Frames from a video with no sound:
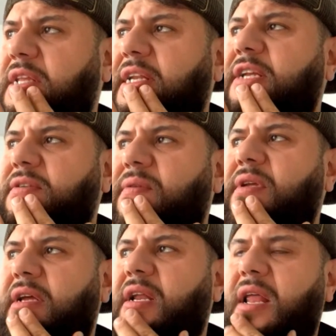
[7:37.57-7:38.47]
They did
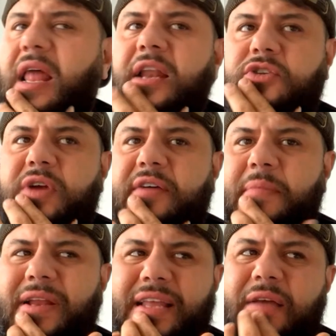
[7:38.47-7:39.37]
a lot of
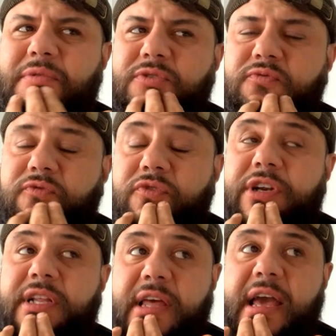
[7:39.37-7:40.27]
travel. My dad was
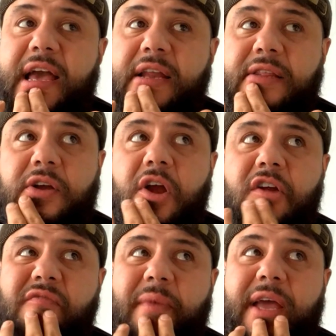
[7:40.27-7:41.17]
really ahead of the
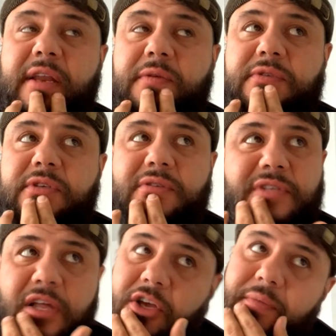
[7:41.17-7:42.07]
curve, man. He was a
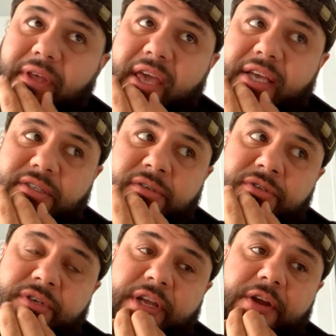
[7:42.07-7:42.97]
telecommunications
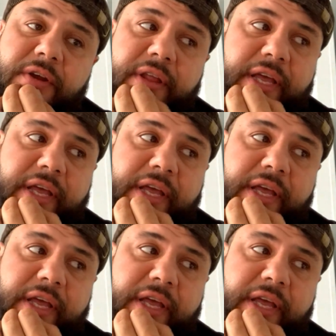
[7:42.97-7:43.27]
engineer.